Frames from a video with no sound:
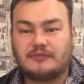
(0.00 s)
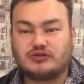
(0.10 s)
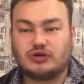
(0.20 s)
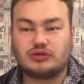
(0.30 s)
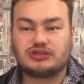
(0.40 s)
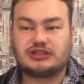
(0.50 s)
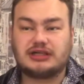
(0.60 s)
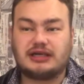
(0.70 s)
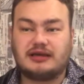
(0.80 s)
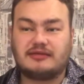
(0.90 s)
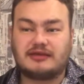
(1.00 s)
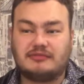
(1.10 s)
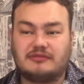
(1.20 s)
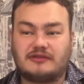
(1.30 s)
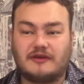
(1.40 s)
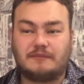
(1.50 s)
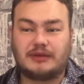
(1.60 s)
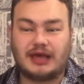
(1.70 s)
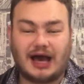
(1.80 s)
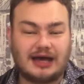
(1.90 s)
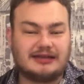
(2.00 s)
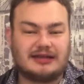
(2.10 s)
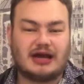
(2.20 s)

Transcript: Georgie seems to be hiding